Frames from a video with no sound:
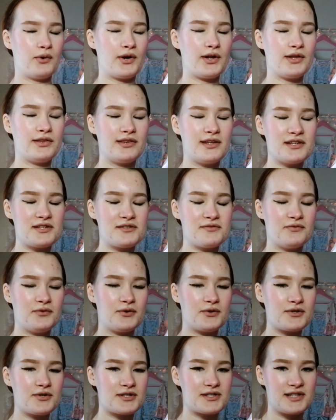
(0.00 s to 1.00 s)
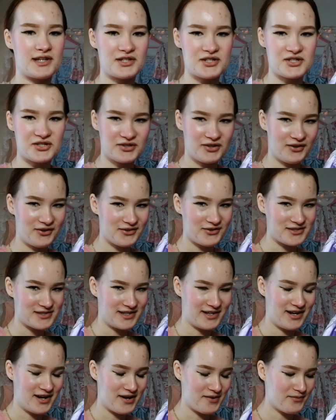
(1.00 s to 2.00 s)
wanted this for such a long
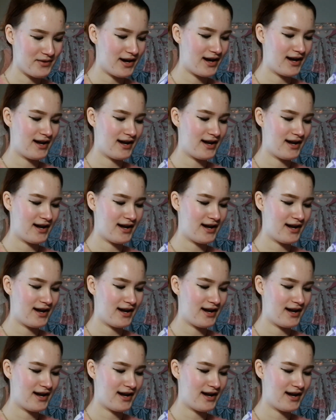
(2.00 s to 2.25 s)
time.